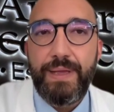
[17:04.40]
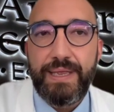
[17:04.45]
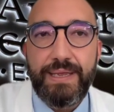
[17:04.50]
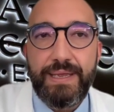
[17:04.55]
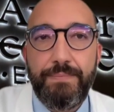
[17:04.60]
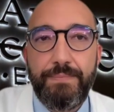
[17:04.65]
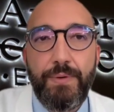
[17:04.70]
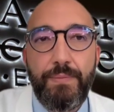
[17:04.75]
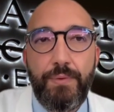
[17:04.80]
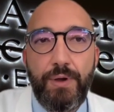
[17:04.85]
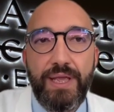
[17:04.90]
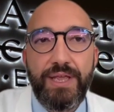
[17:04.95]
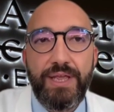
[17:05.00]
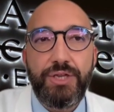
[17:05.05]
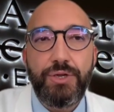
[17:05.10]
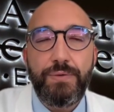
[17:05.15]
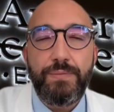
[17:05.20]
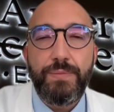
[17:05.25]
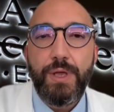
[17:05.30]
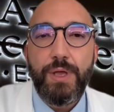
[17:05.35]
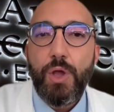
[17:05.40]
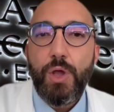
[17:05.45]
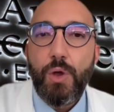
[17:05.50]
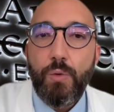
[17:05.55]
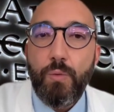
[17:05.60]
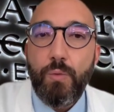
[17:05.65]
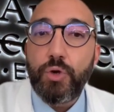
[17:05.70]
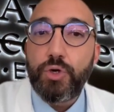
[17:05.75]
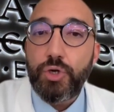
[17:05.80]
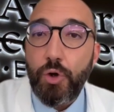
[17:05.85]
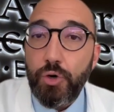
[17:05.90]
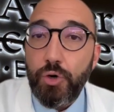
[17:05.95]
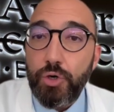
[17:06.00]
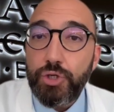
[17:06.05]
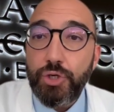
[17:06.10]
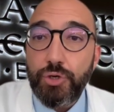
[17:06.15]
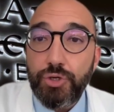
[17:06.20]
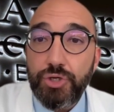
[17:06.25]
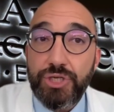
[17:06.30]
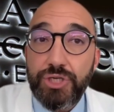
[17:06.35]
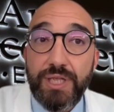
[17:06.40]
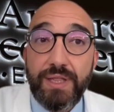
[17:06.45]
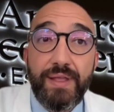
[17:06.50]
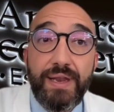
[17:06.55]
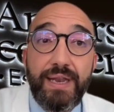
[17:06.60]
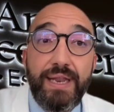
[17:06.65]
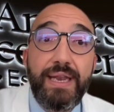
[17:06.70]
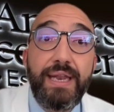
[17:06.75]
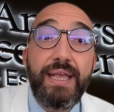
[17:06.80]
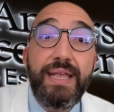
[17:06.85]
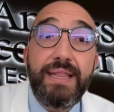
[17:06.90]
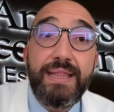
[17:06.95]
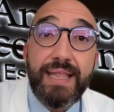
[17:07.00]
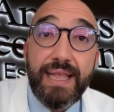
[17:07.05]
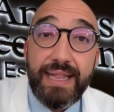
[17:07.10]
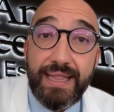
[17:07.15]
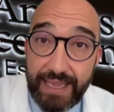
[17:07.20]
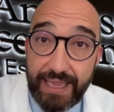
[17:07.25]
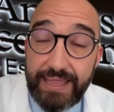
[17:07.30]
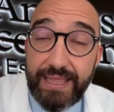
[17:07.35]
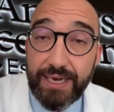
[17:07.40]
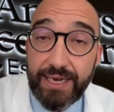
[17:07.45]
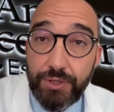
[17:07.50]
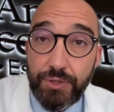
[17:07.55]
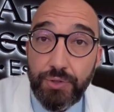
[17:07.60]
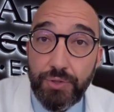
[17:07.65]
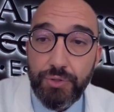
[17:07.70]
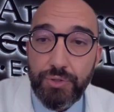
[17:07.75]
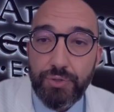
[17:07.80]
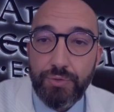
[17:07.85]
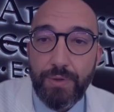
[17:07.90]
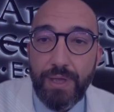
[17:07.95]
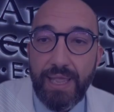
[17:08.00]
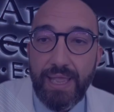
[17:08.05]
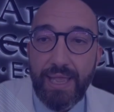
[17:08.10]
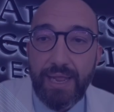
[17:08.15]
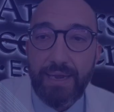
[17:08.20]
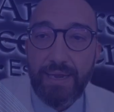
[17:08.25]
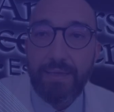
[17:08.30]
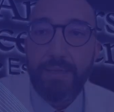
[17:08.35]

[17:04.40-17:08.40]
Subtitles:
patient population was also considering in the NETTER-2 trial.